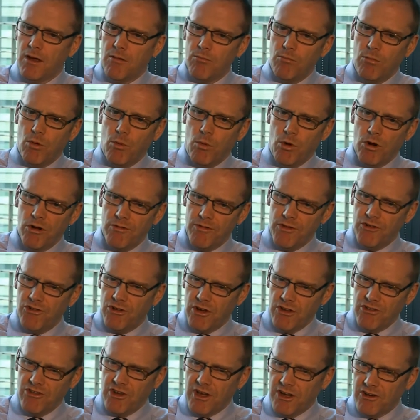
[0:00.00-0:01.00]
But what if the
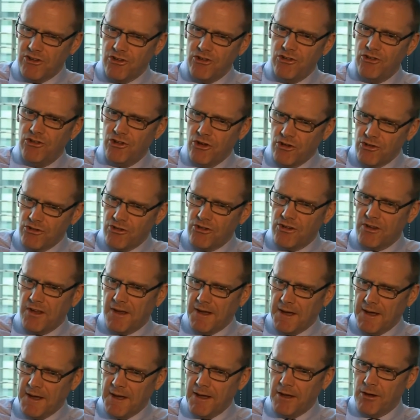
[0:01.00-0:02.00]
transaction doesn't
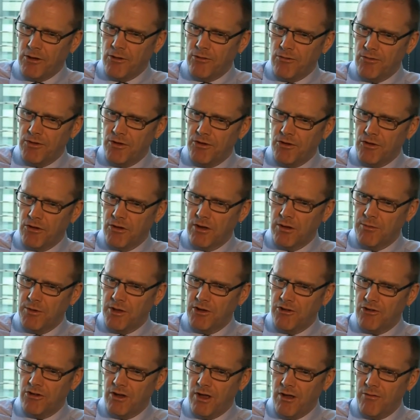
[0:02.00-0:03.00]
have the
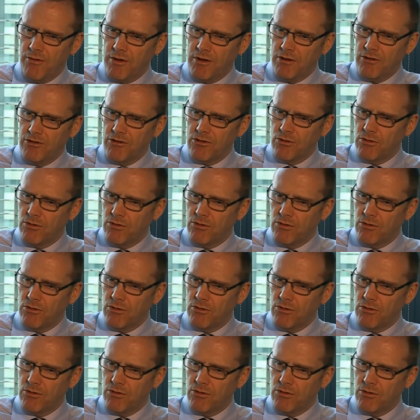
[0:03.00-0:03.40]
documentary evidence,